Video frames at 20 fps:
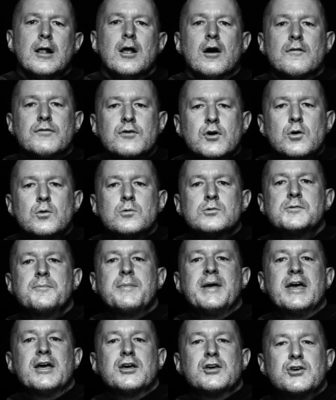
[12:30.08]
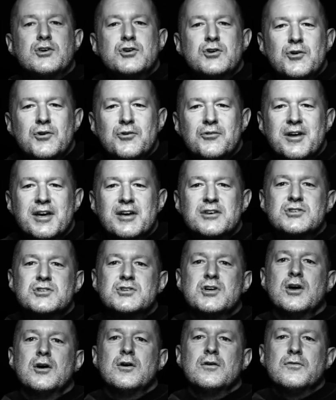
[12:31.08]
Of course, being
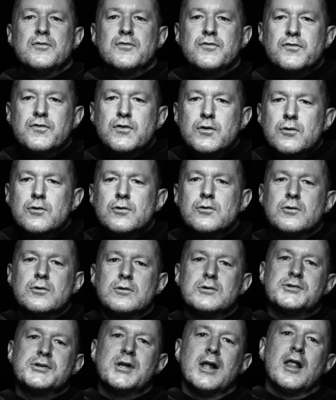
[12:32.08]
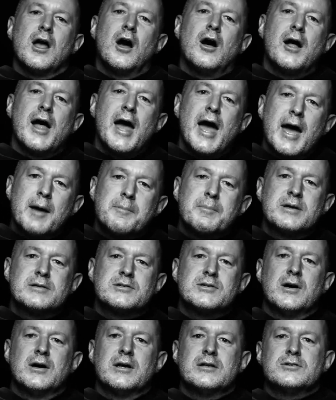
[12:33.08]
curious fuels our
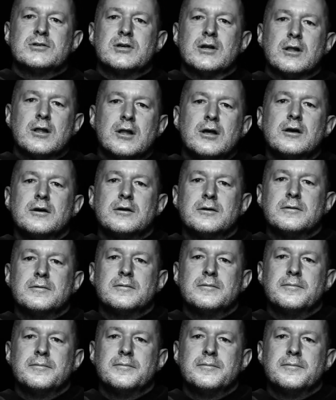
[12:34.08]
appetite to learn.